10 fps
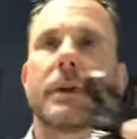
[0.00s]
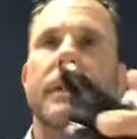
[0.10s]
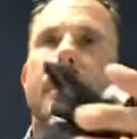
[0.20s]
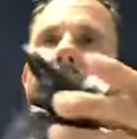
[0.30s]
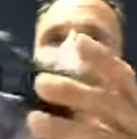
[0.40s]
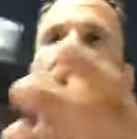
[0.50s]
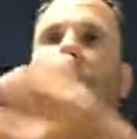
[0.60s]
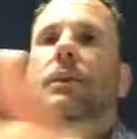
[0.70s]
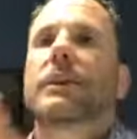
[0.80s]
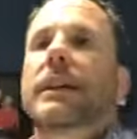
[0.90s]
But
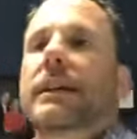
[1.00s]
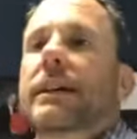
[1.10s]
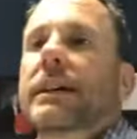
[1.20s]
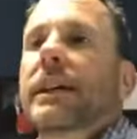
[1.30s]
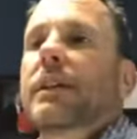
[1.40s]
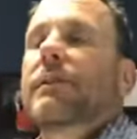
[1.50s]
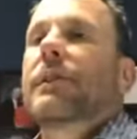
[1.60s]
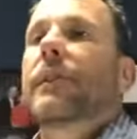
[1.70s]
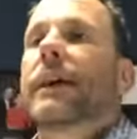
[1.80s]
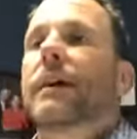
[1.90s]
thank you, Dina. Can you
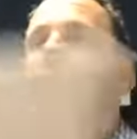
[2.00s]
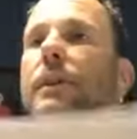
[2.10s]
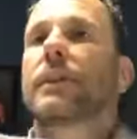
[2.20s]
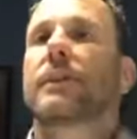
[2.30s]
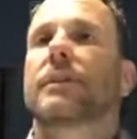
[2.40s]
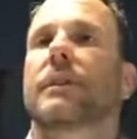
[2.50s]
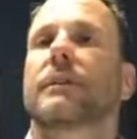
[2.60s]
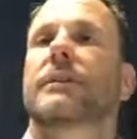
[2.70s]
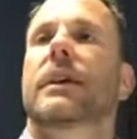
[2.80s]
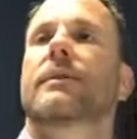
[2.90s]
fill that up with the
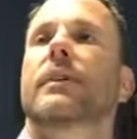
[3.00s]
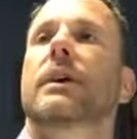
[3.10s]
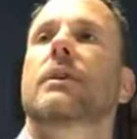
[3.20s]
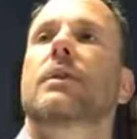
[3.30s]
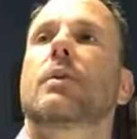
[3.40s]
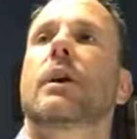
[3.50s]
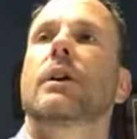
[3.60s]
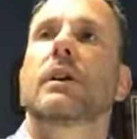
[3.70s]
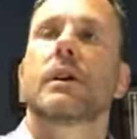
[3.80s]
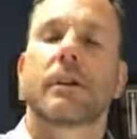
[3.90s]
Zephyr Hills
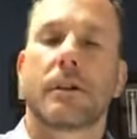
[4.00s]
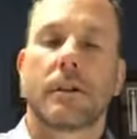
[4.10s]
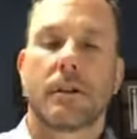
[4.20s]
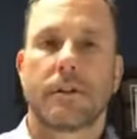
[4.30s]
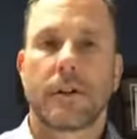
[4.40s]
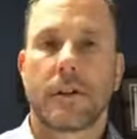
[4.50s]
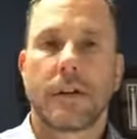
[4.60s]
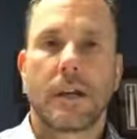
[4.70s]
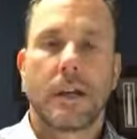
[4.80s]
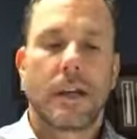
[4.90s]
water?
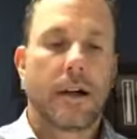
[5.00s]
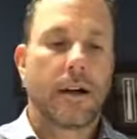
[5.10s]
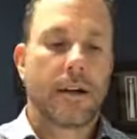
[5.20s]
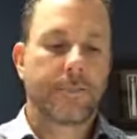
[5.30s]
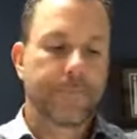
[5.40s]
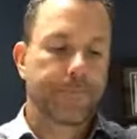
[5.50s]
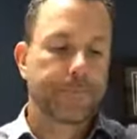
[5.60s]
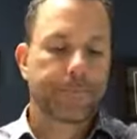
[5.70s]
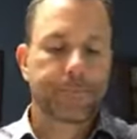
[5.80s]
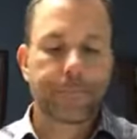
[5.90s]

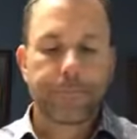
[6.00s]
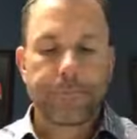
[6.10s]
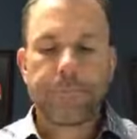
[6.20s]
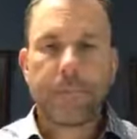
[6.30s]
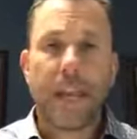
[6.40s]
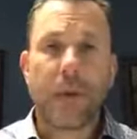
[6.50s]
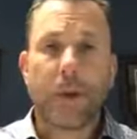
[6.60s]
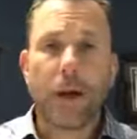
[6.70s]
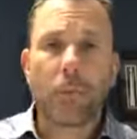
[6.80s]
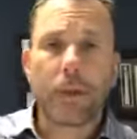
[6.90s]

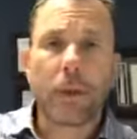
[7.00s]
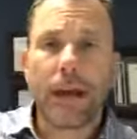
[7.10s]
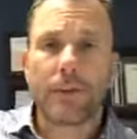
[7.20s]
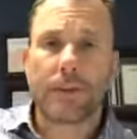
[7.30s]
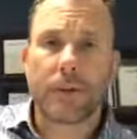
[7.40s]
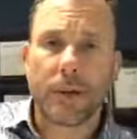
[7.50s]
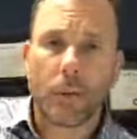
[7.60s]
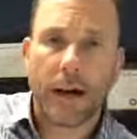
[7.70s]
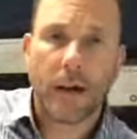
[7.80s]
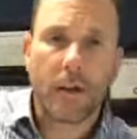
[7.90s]
Anyway, hope you guys are
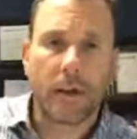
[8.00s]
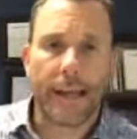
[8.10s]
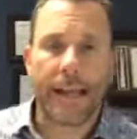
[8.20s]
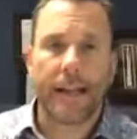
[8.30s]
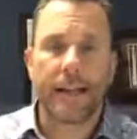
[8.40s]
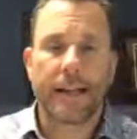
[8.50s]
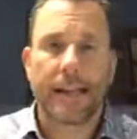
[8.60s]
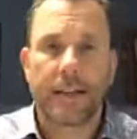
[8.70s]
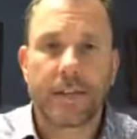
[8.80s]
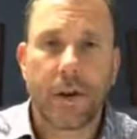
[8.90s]
doing well. And
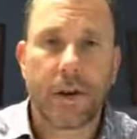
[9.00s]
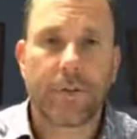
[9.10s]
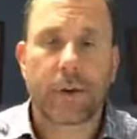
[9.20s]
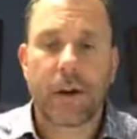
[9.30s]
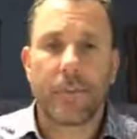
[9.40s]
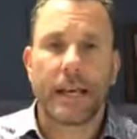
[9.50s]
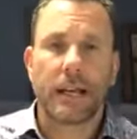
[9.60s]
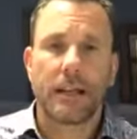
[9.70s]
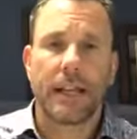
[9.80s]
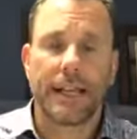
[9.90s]
again, sorry for coming
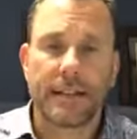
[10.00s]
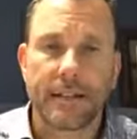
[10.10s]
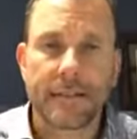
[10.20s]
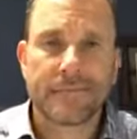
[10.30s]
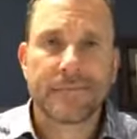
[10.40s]
on late.